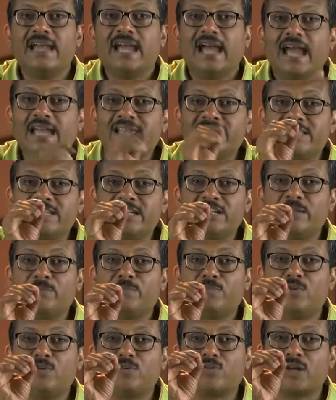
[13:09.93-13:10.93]
as the
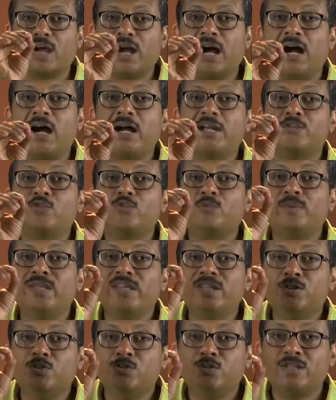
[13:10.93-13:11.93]
report are to be
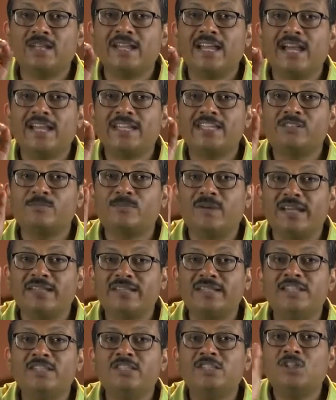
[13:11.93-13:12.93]
utilized by
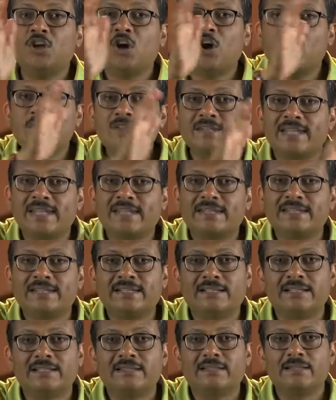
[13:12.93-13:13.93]
the
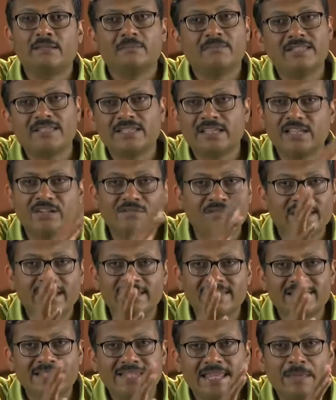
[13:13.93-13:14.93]
non-technical, basically we
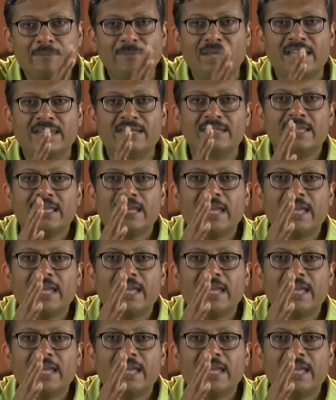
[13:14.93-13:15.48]
can say layman,